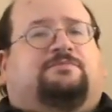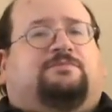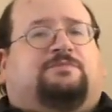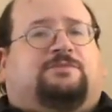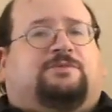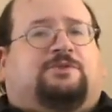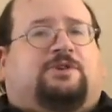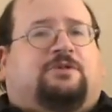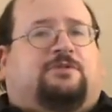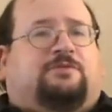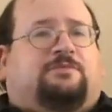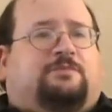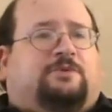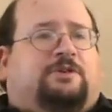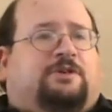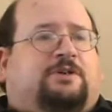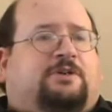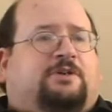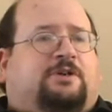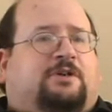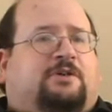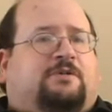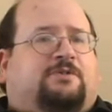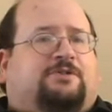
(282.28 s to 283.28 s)
told me,
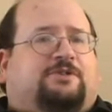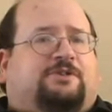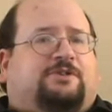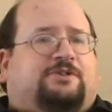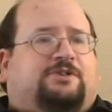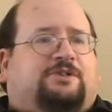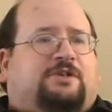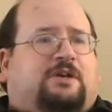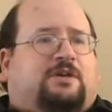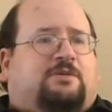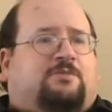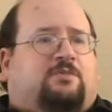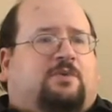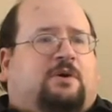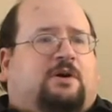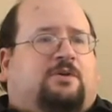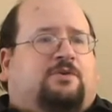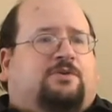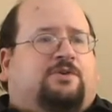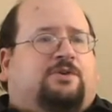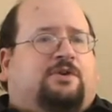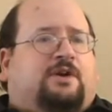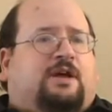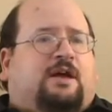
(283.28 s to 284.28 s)
you know, she said,
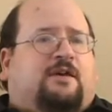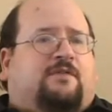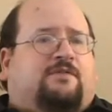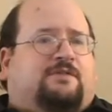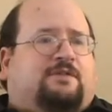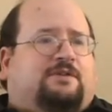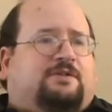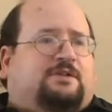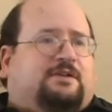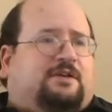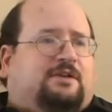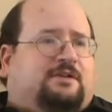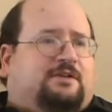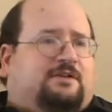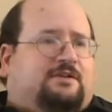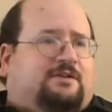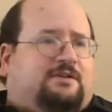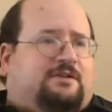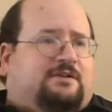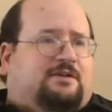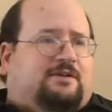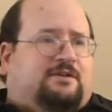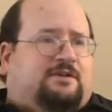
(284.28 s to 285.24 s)
well, you have to take